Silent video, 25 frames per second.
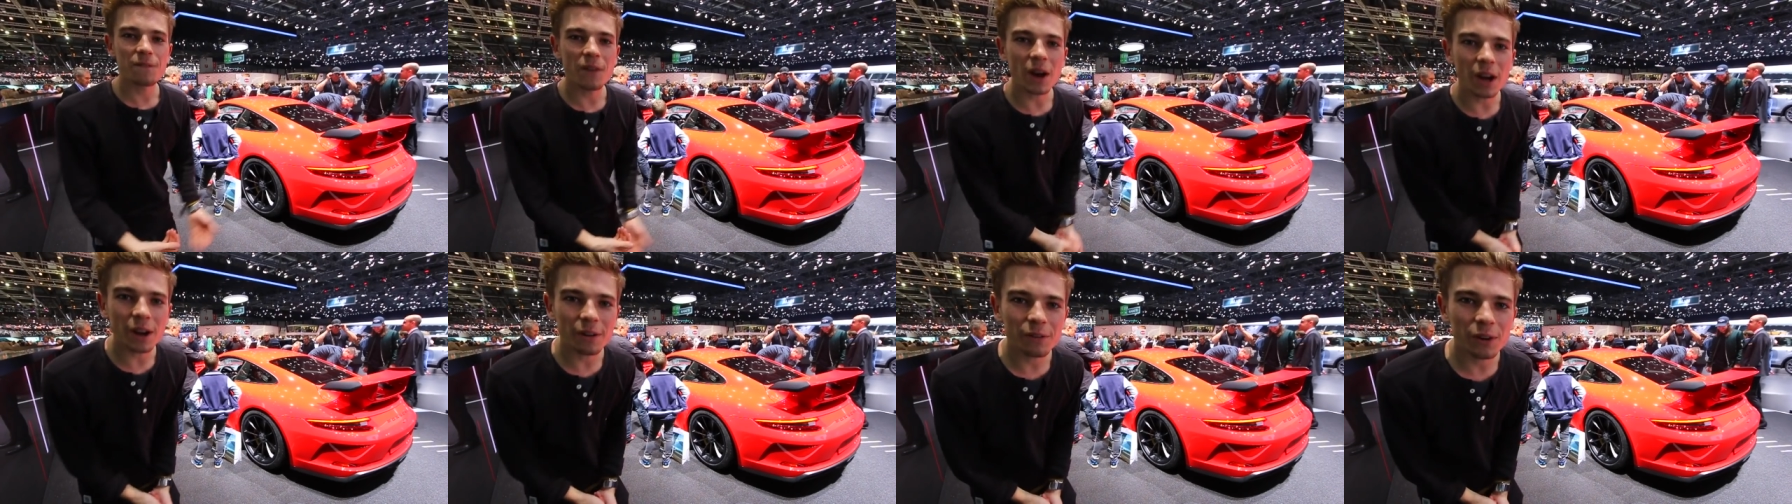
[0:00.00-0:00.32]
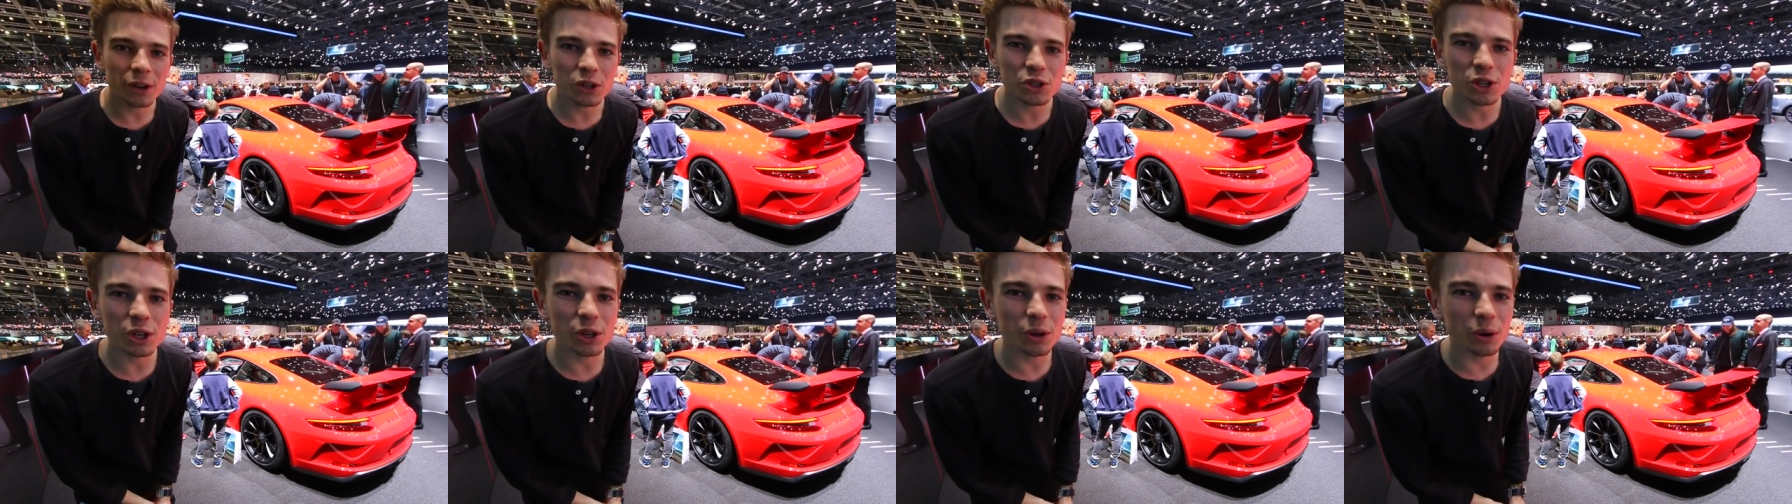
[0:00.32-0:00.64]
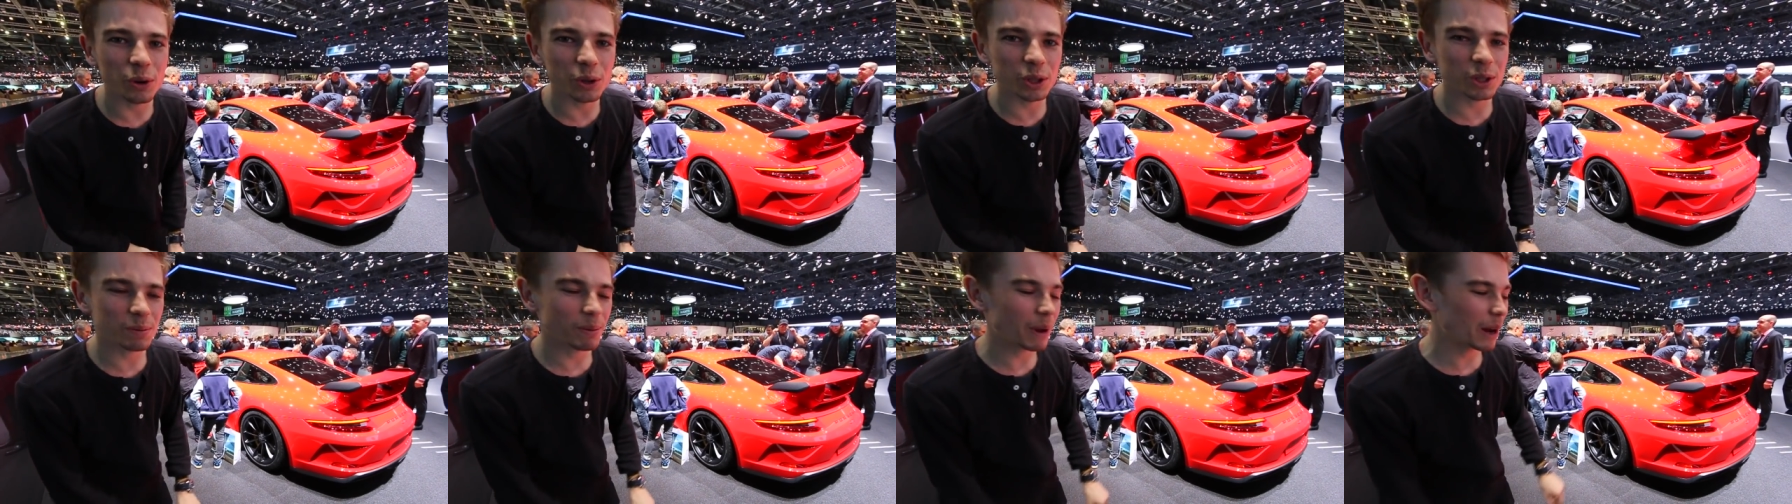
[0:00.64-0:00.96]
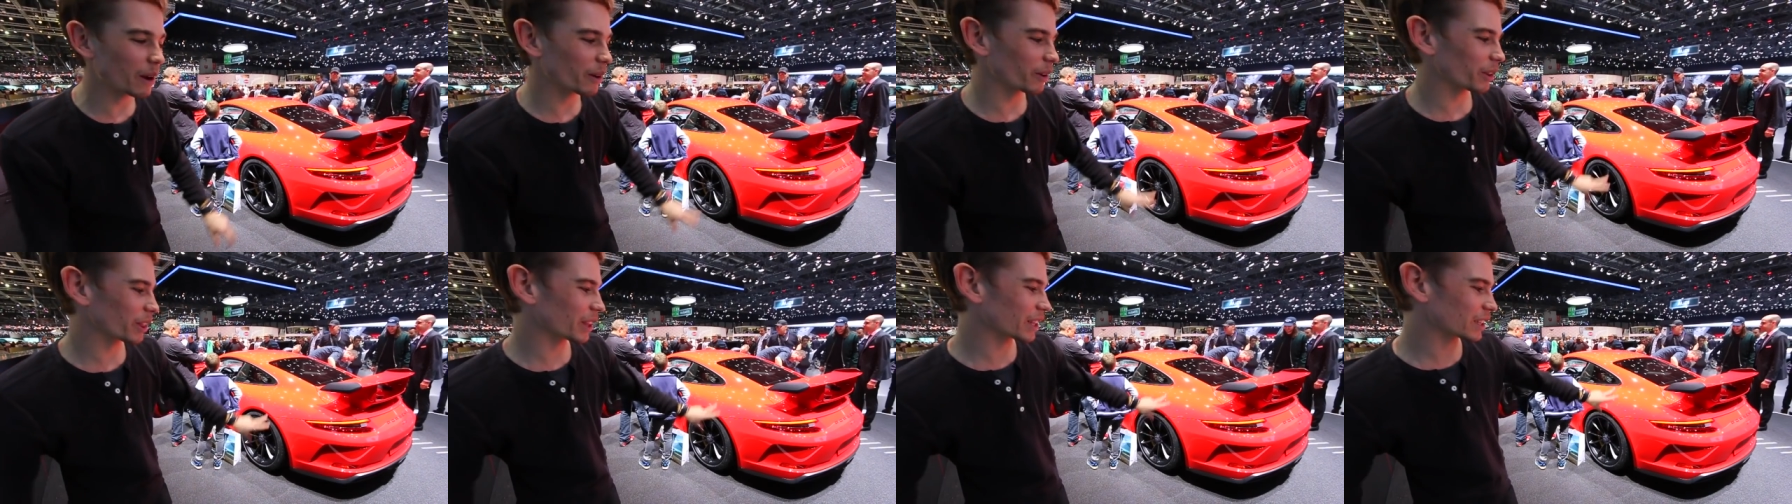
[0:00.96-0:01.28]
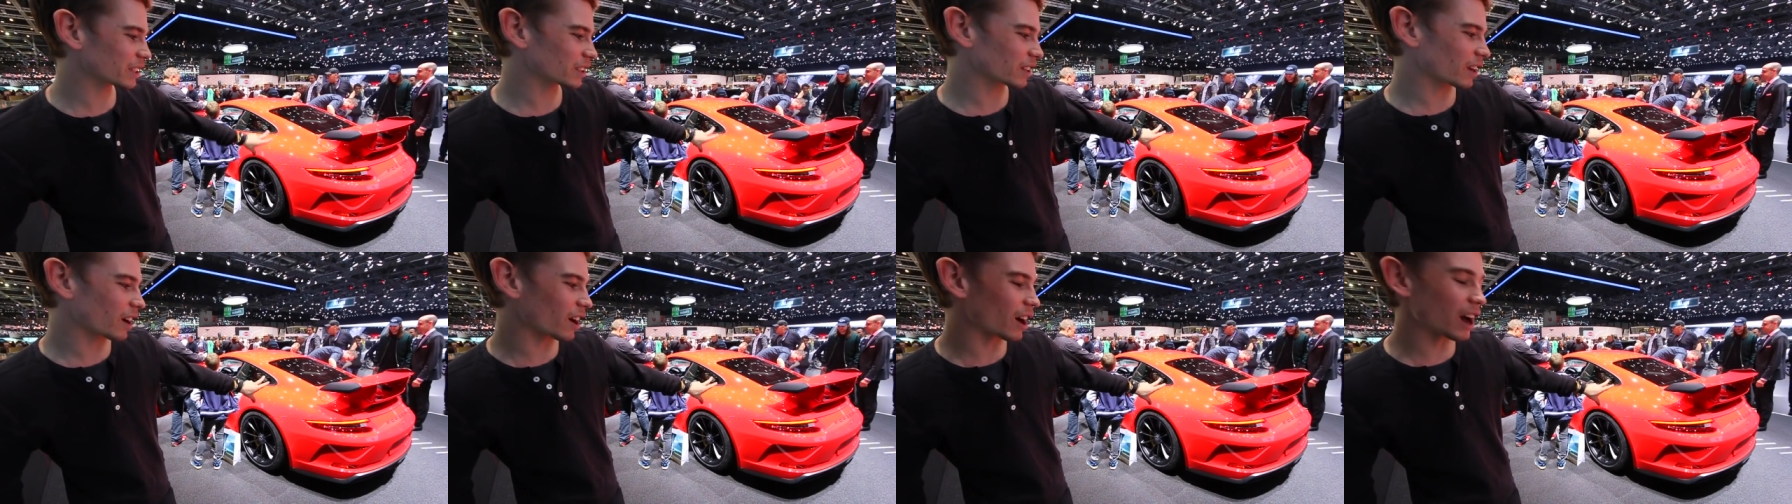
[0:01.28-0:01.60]
500 horsepower,
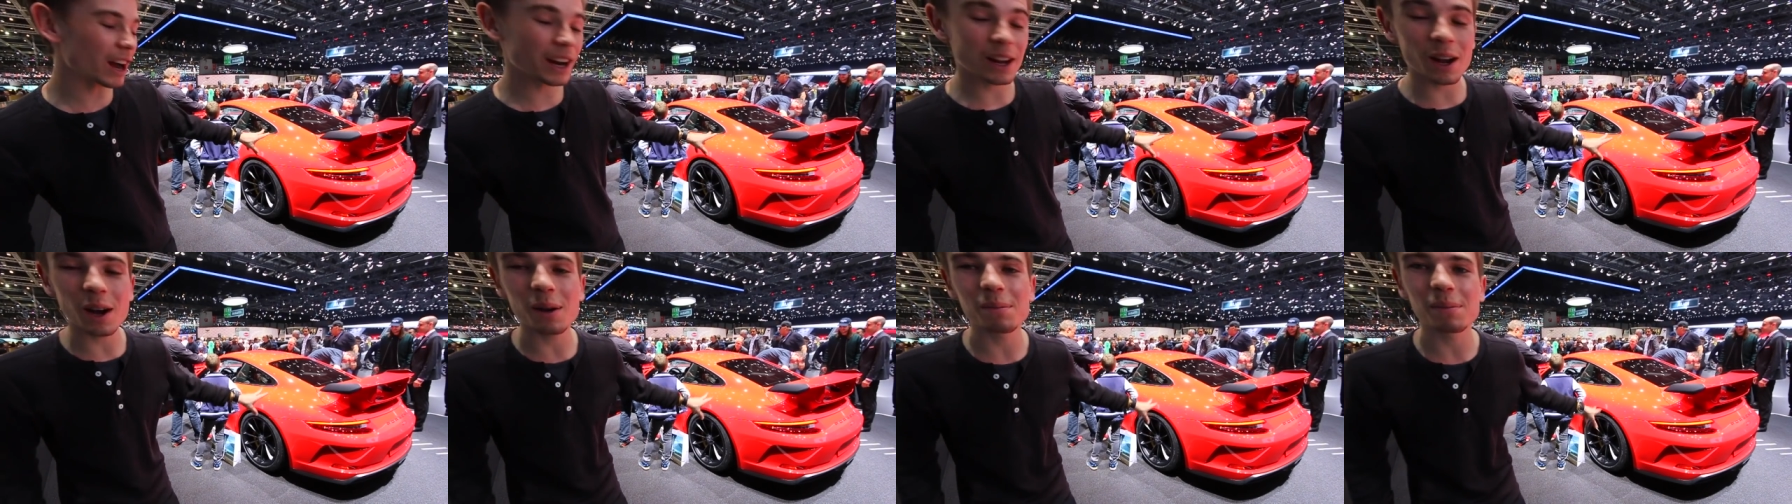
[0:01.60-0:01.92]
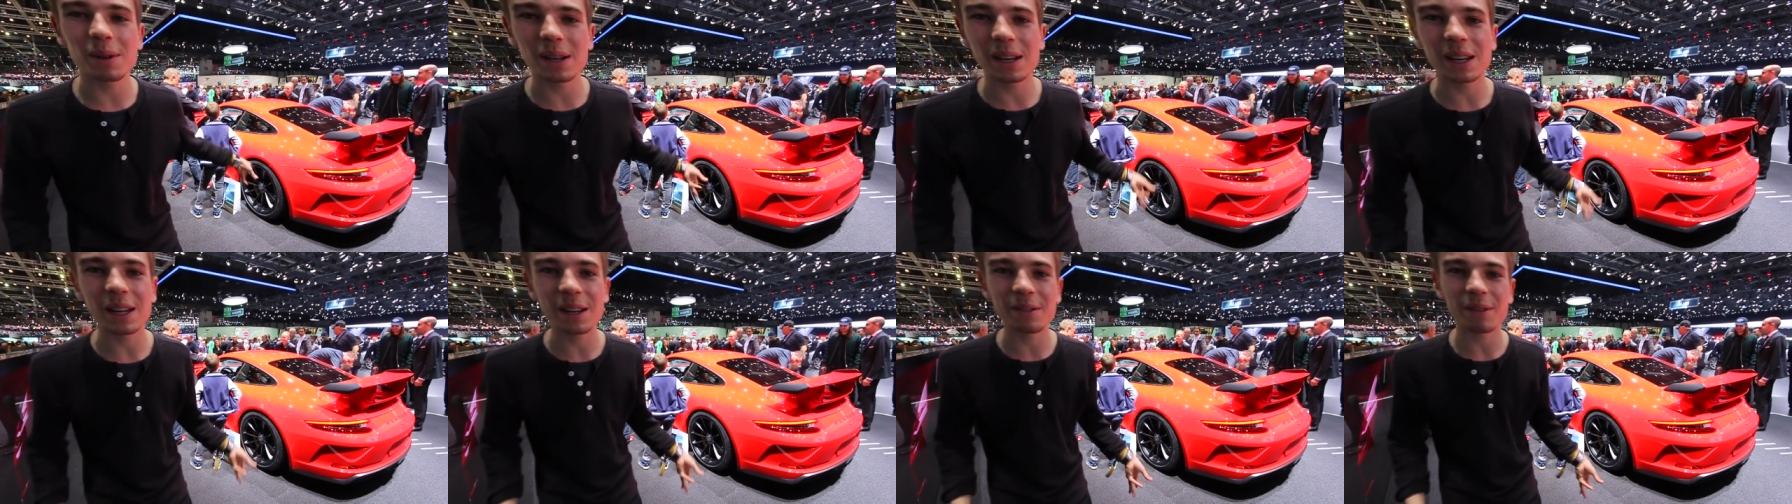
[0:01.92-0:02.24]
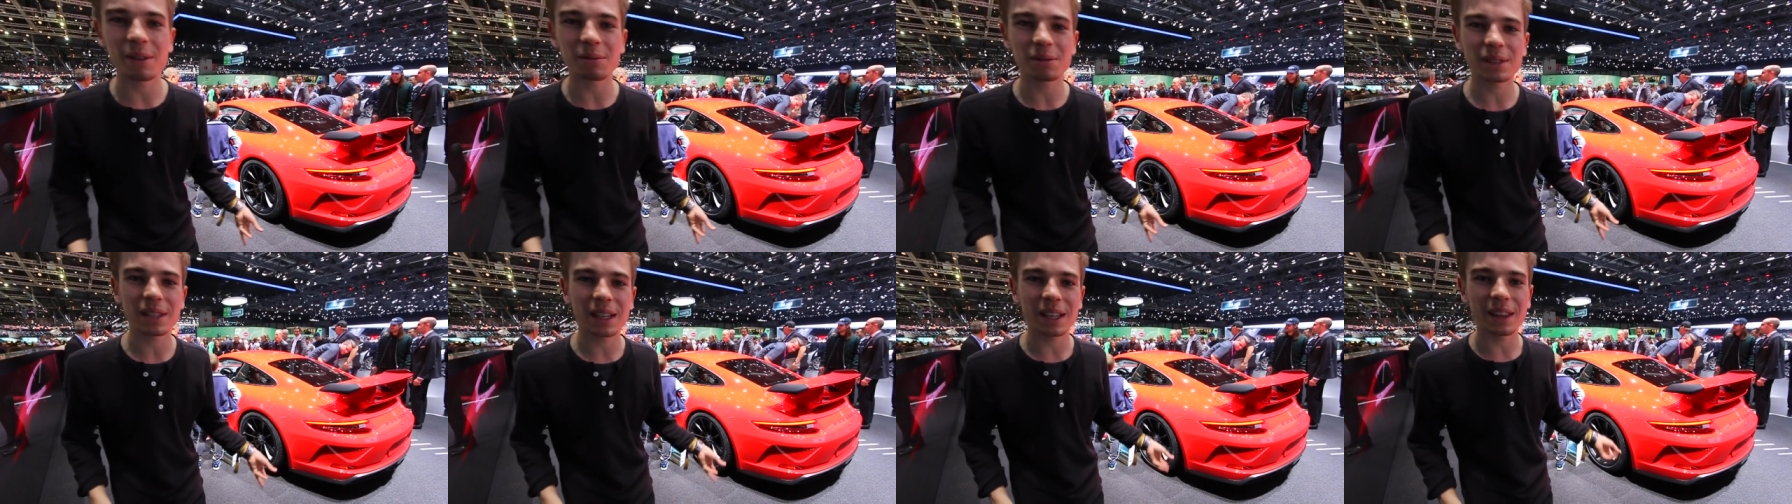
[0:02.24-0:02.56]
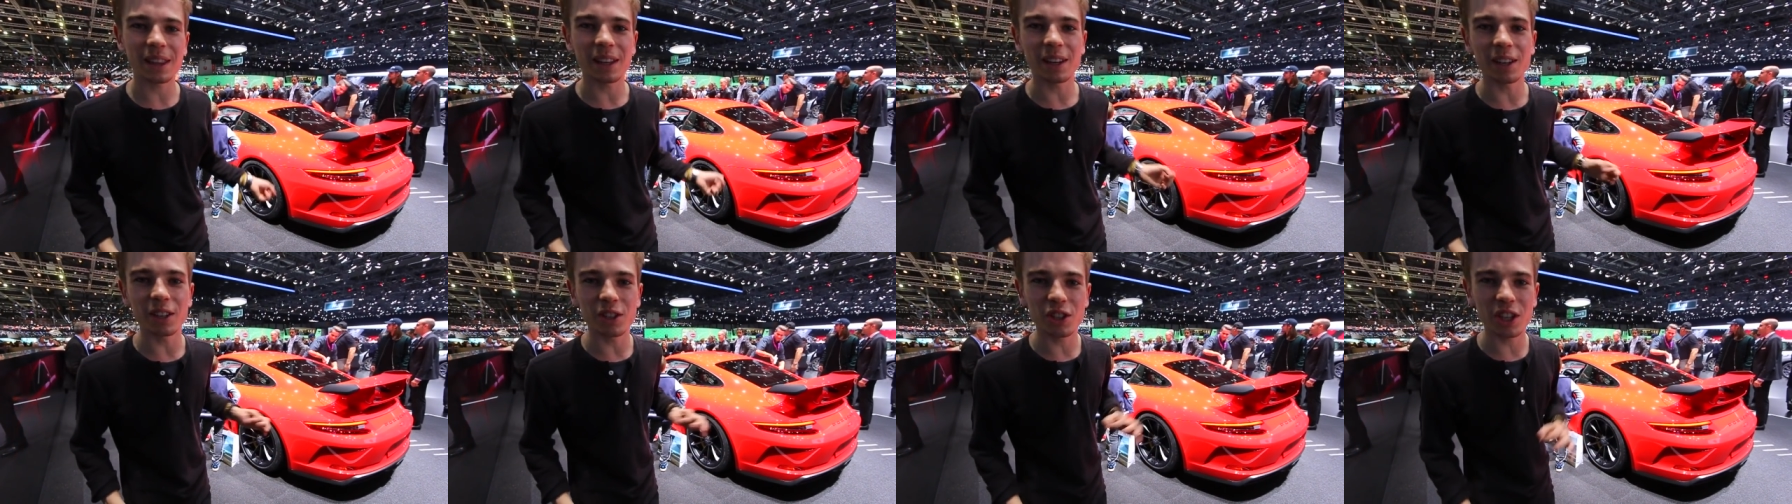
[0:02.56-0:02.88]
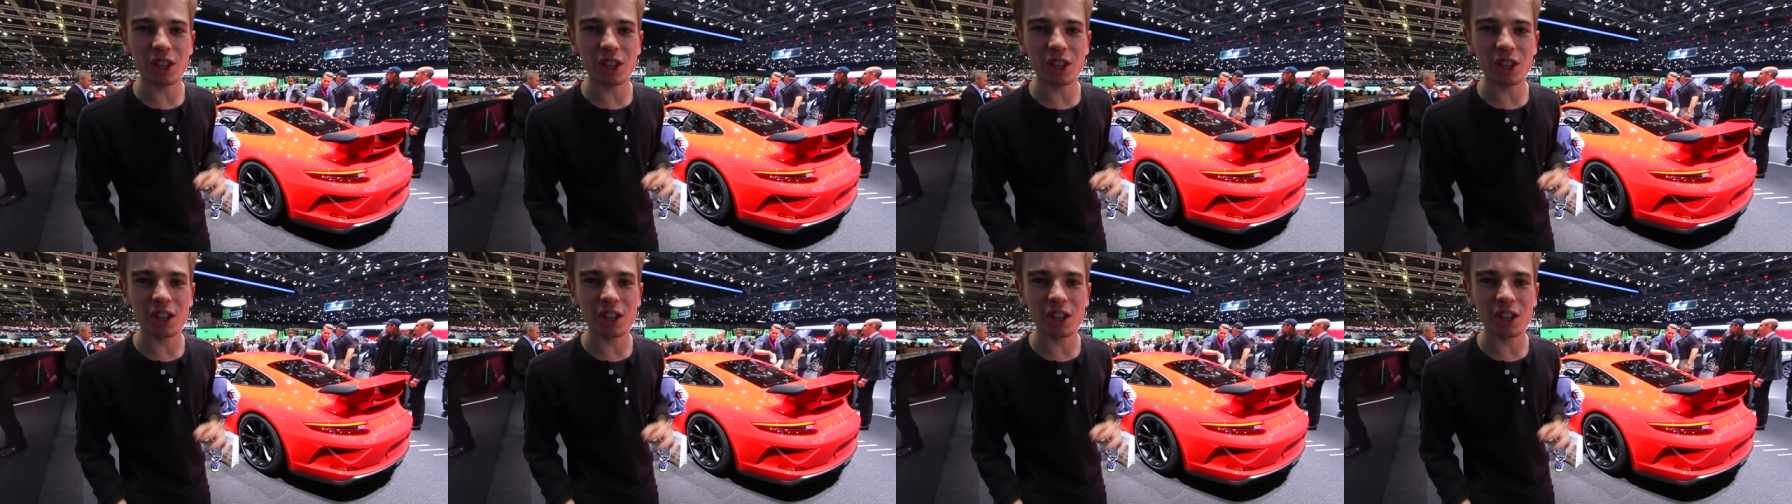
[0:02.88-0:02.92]
this car, I can't believe I'm saying that a